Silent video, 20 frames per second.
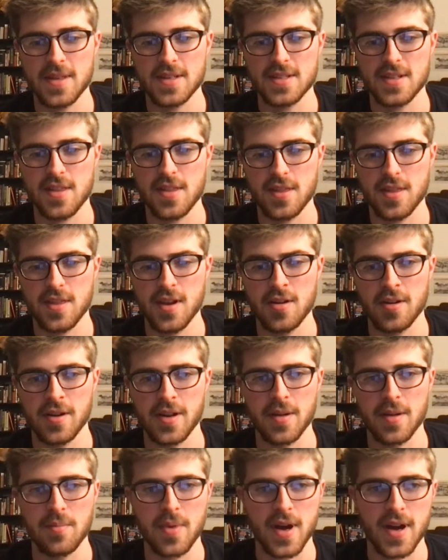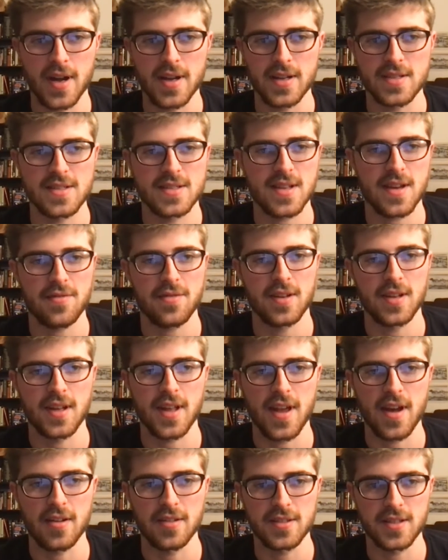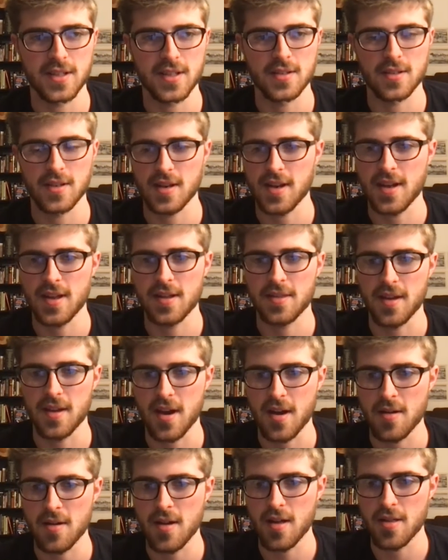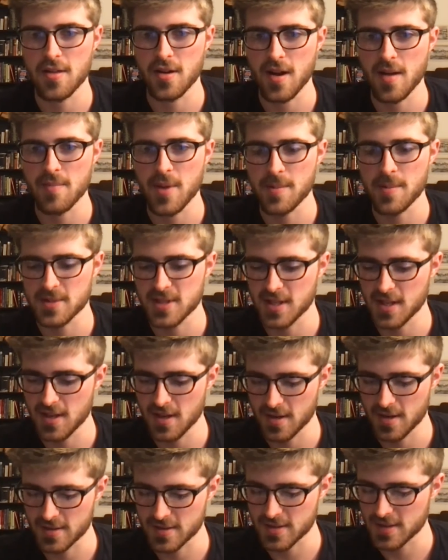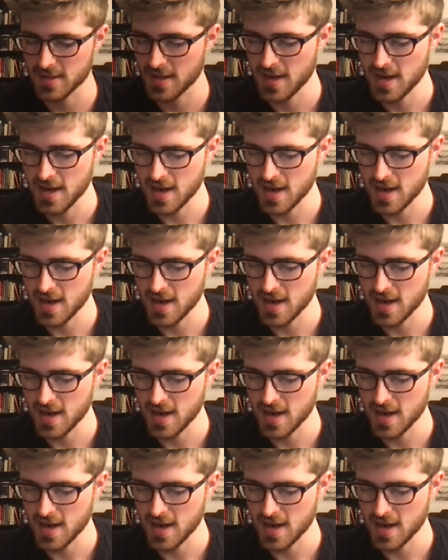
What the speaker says: this theory by Stephanie Kelton and the other MMTers?